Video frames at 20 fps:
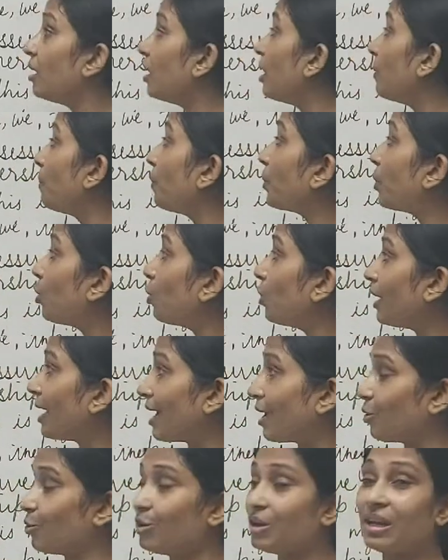a
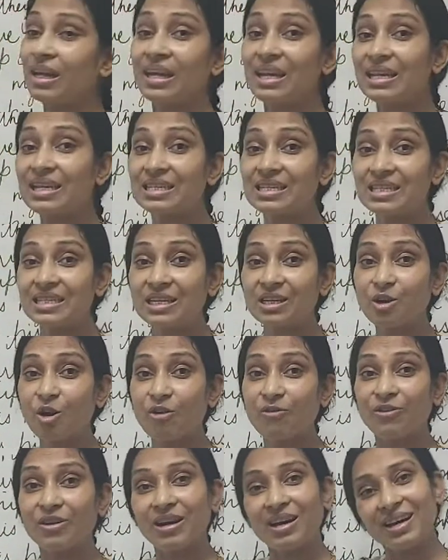pronoun instead
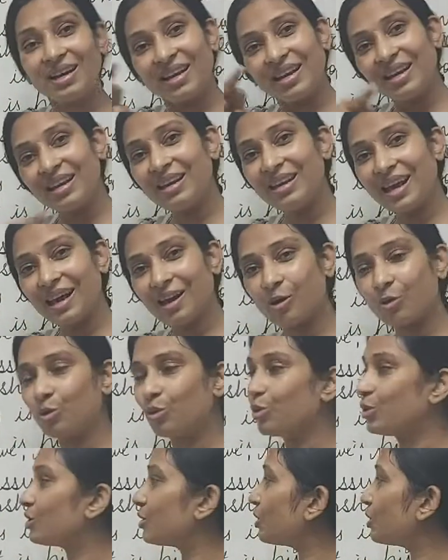of a noun.